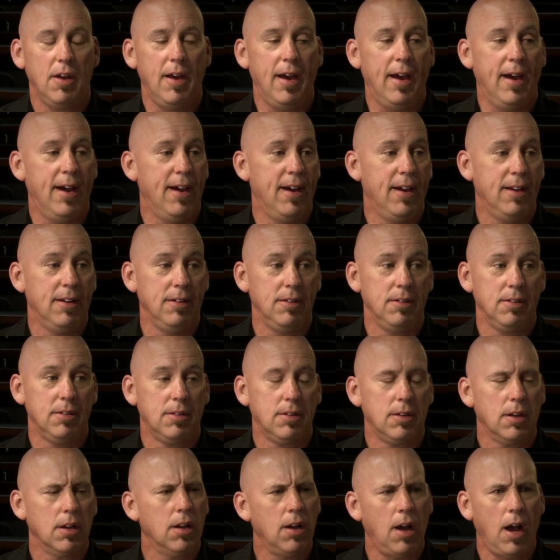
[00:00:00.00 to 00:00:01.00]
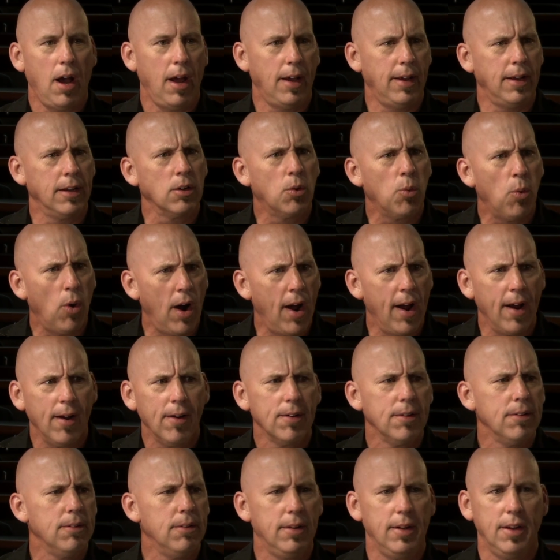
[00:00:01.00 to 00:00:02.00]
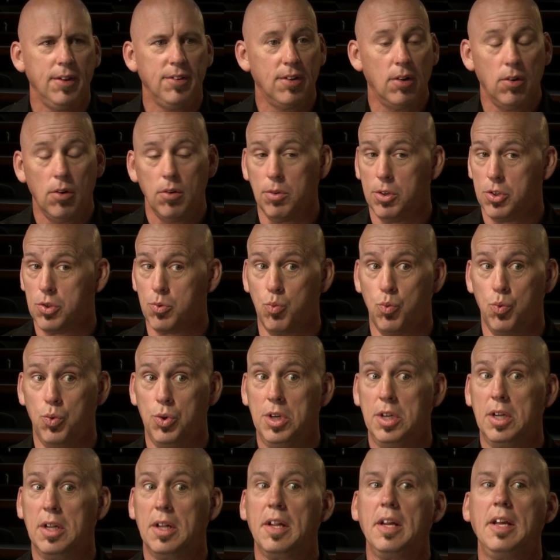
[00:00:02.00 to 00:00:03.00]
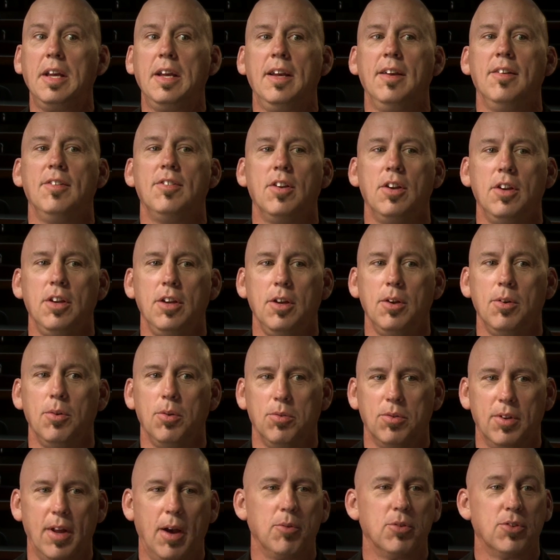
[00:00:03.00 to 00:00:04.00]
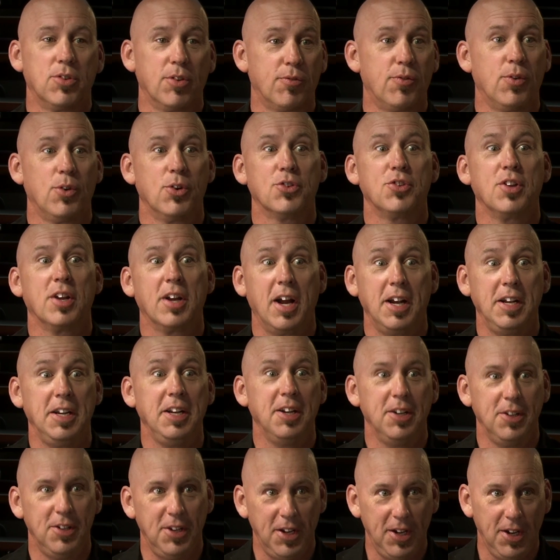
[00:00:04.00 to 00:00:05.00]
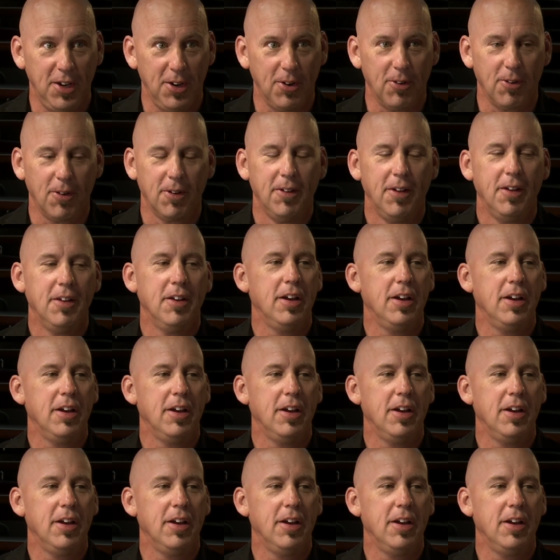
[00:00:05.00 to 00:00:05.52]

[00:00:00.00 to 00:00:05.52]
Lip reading: And I inquired, and they said, oh, it's really easy to use. That was the first thing I needed to hear.